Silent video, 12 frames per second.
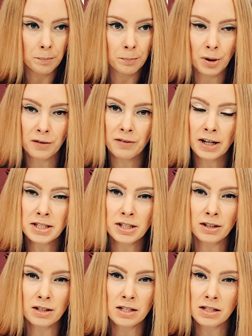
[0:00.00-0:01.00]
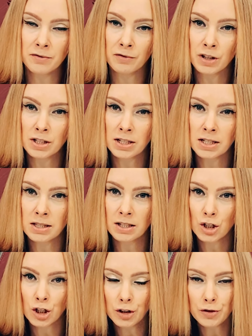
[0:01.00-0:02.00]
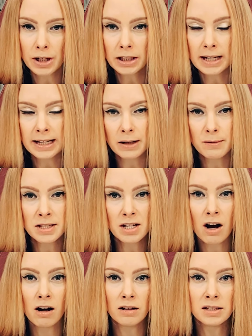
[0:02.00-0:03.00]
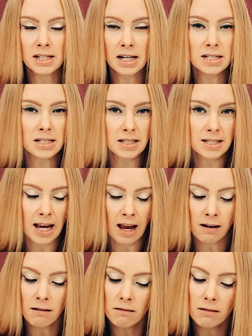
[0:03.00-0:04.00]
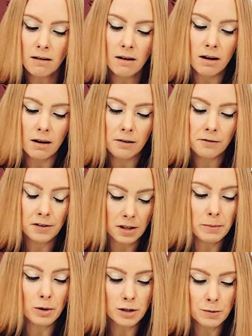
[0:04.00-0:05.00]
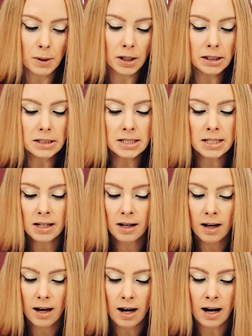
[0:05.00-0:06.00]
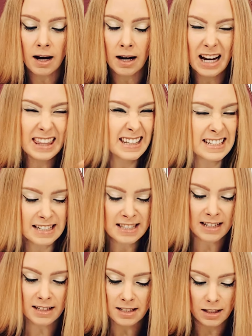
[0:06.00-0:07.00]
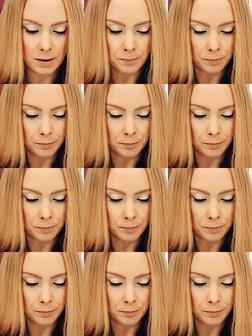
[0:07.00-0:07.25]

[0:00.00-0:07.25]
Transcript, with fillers: professors versus the children, like it was all done to scale for the most part, and this isn't.